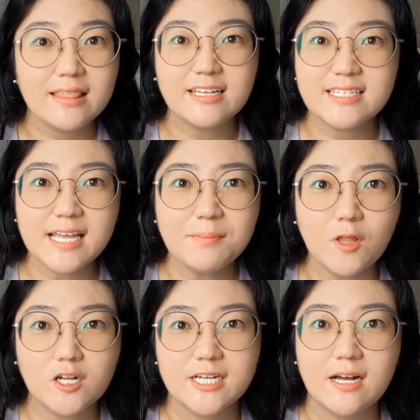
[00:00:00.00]
The same
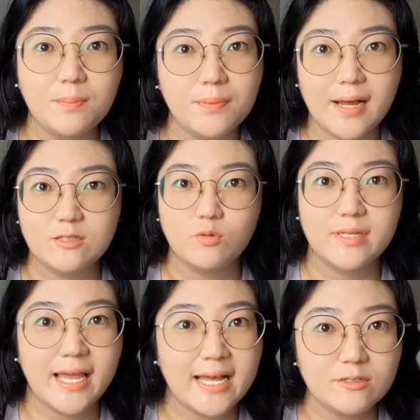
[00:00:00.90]
logic applies to
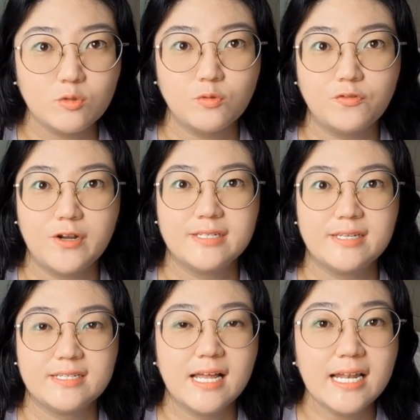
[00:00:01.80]
the other 2
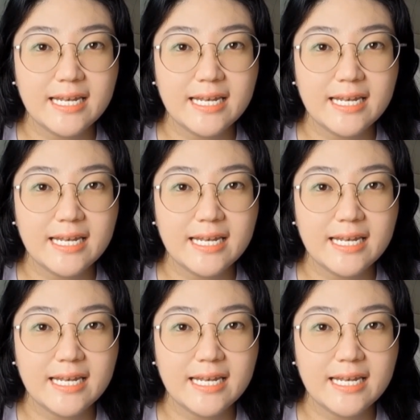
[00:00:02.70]
phrases